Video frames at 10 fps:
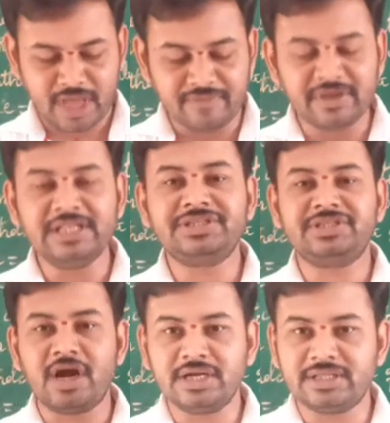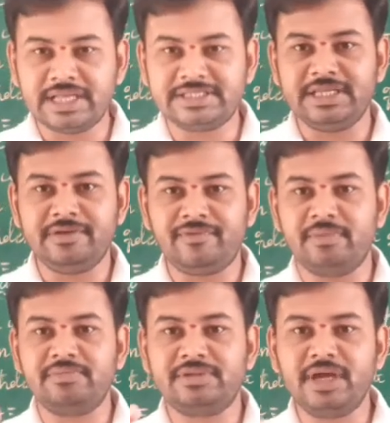I will start the lesson
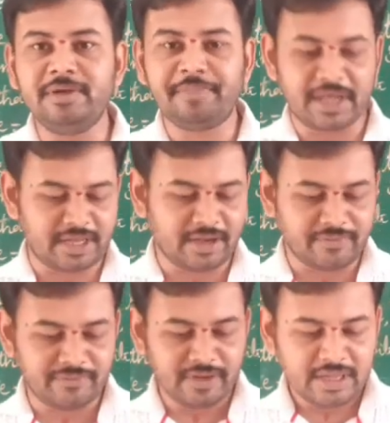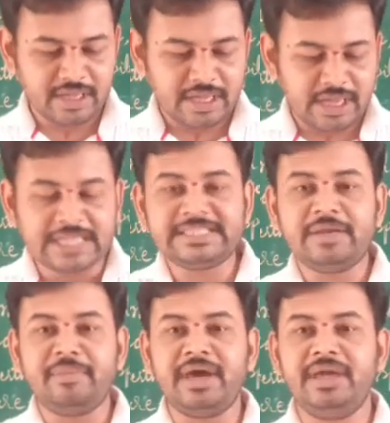from third paragraph.
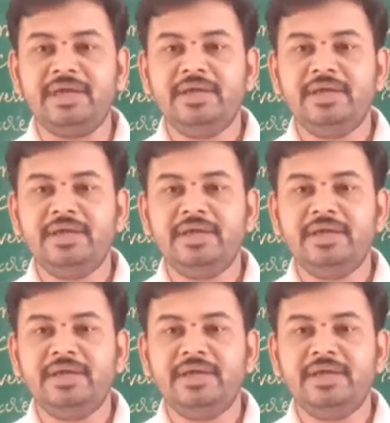Listen my